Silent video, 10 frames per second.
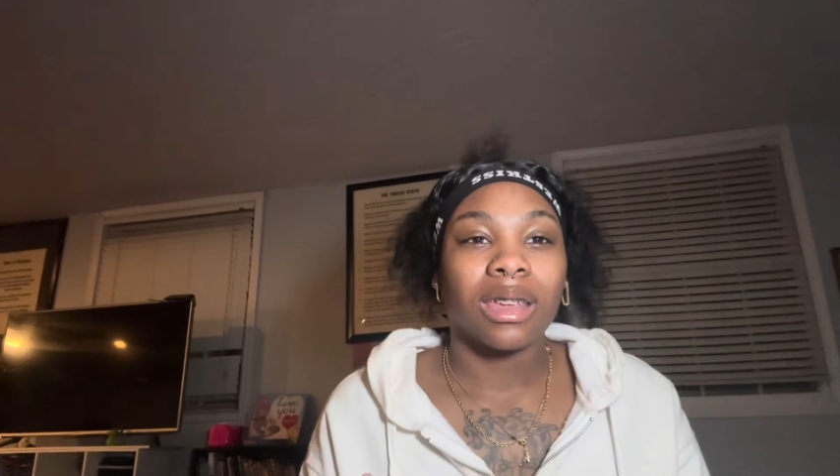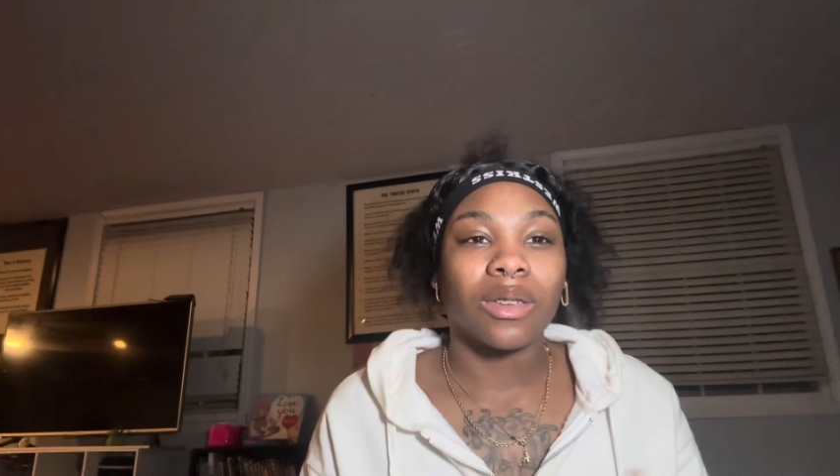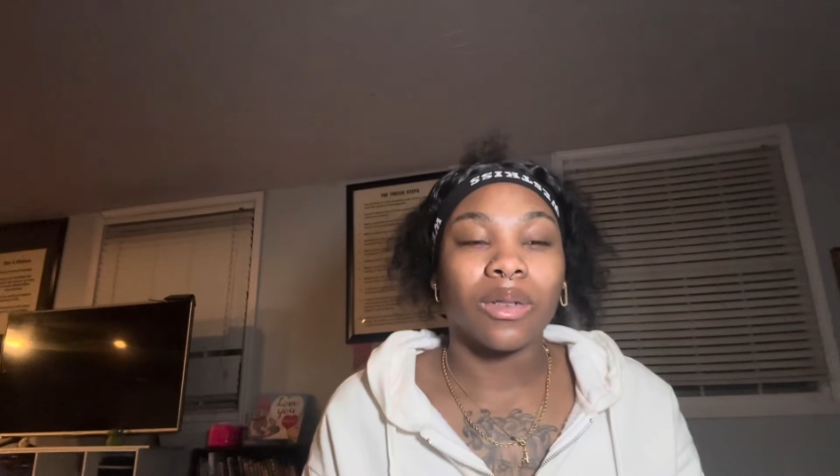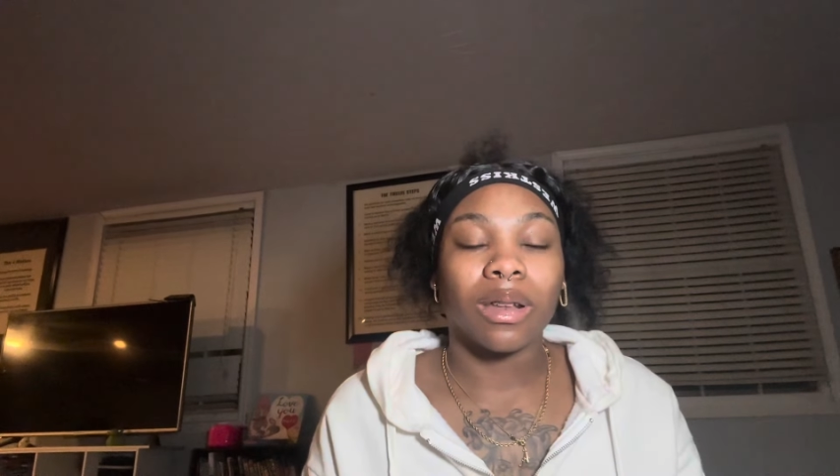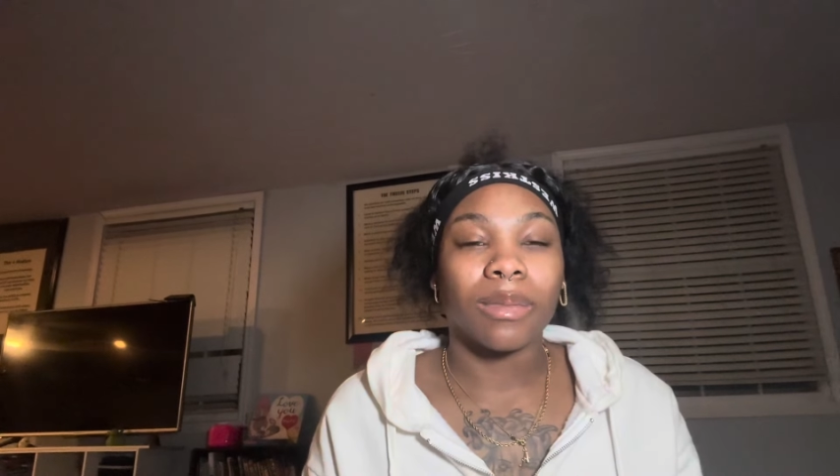
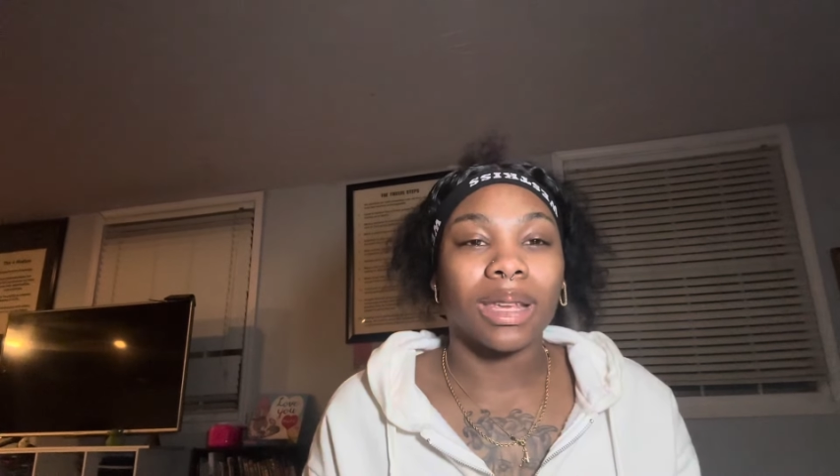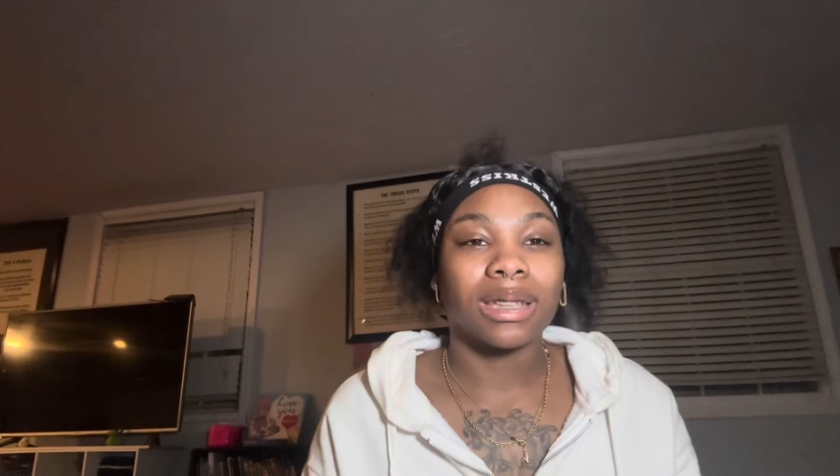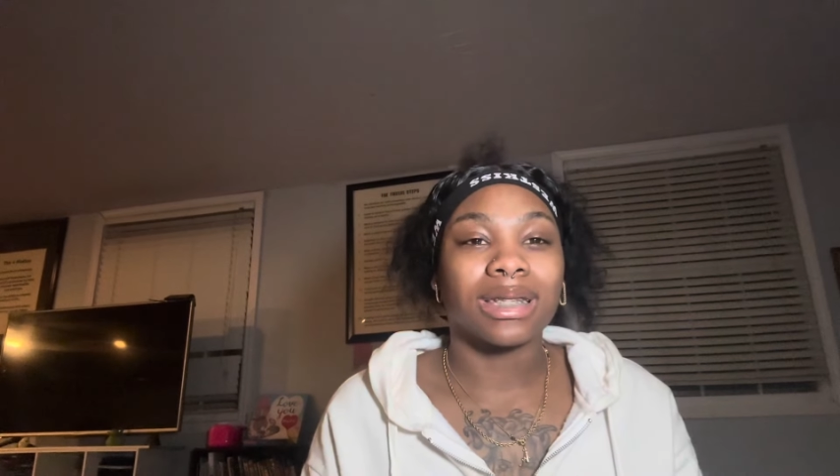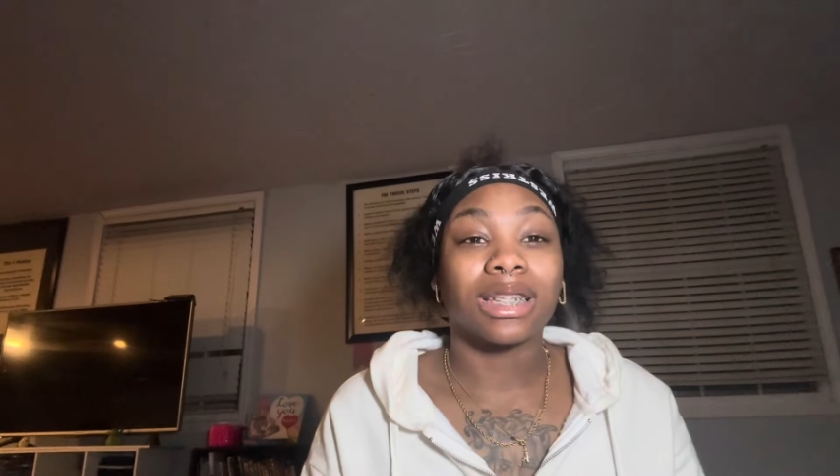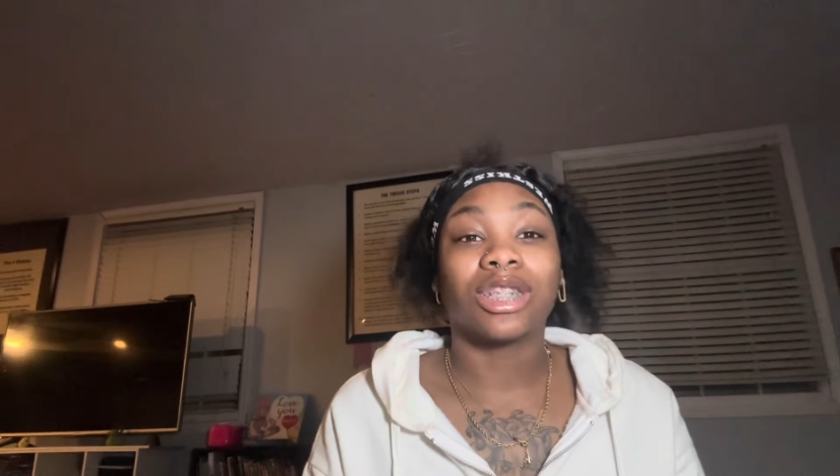You know what I mean?
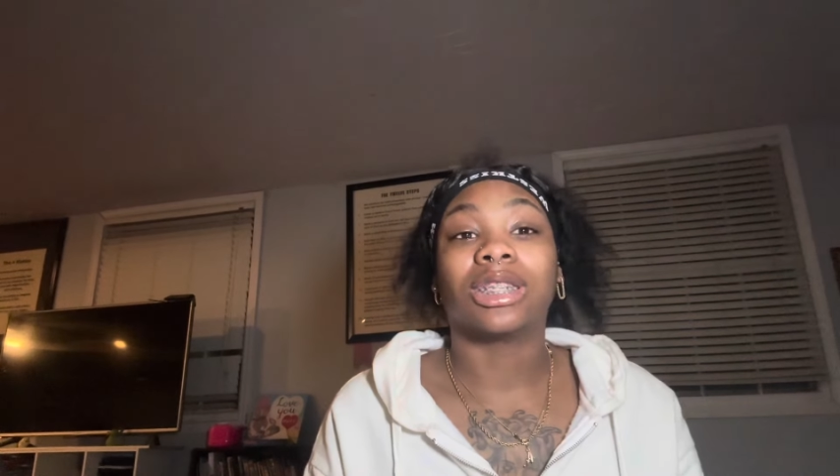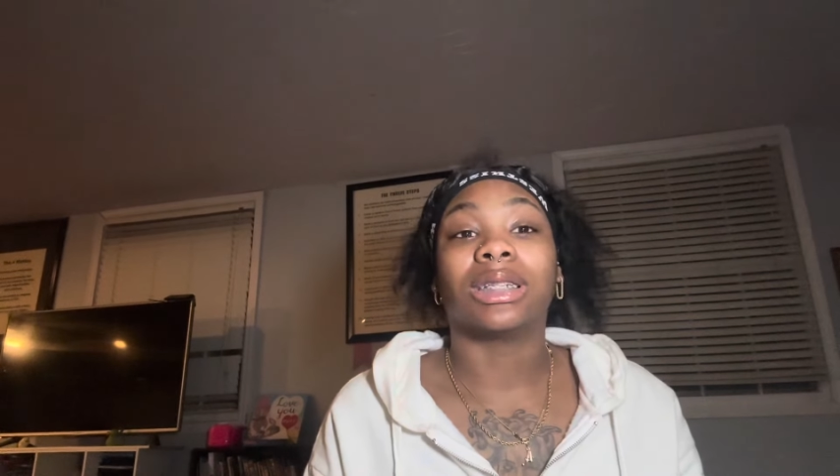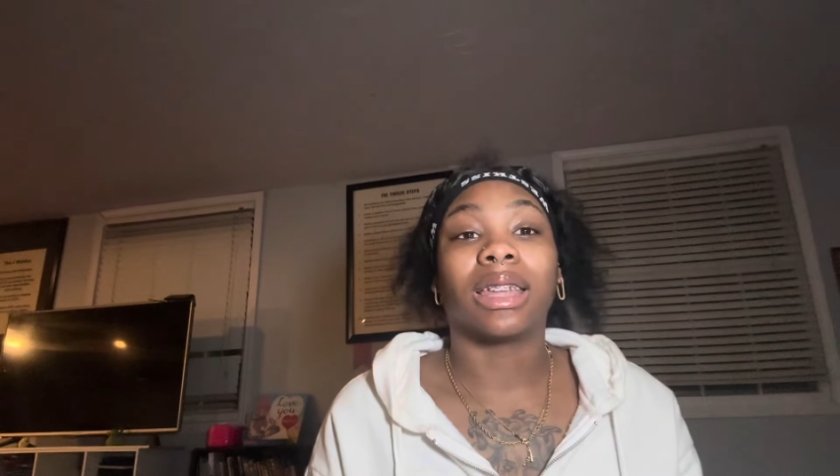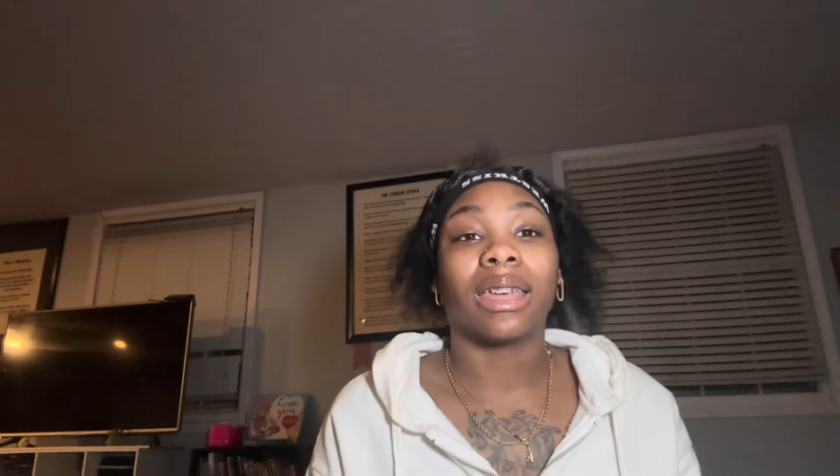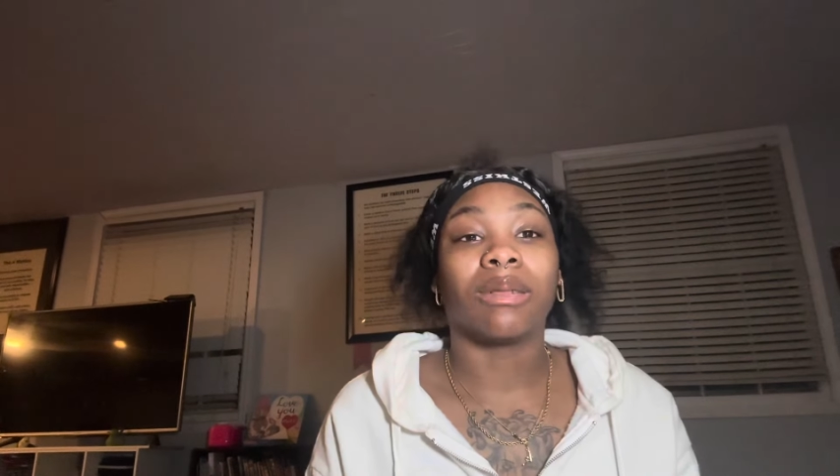Because that's just
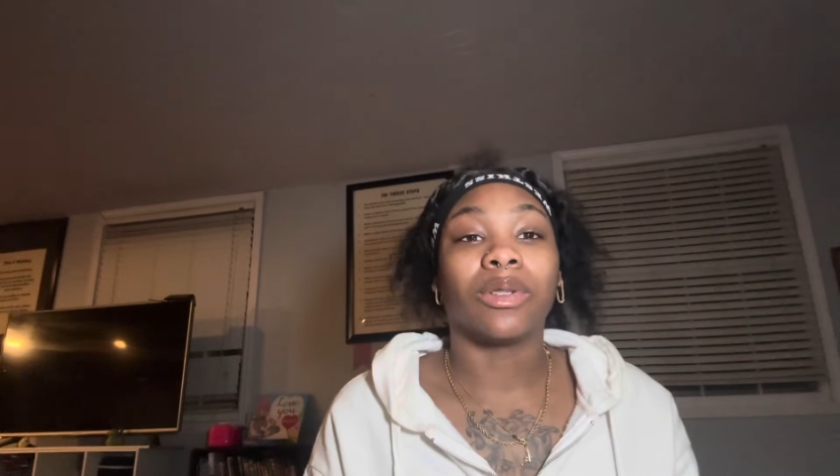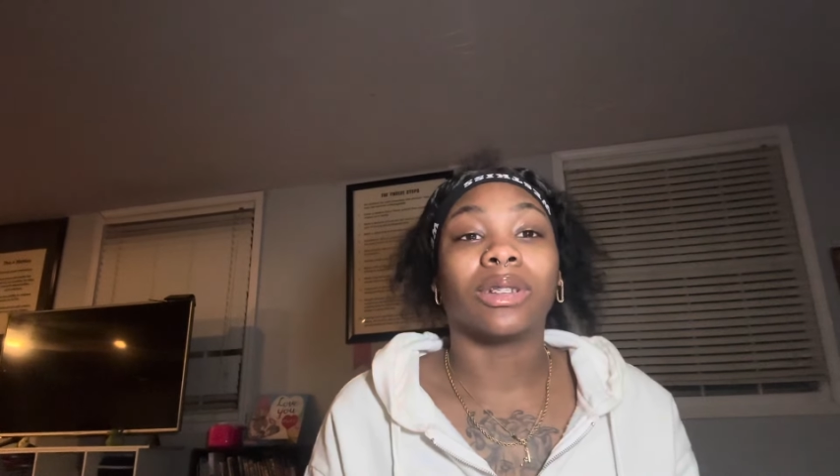lame.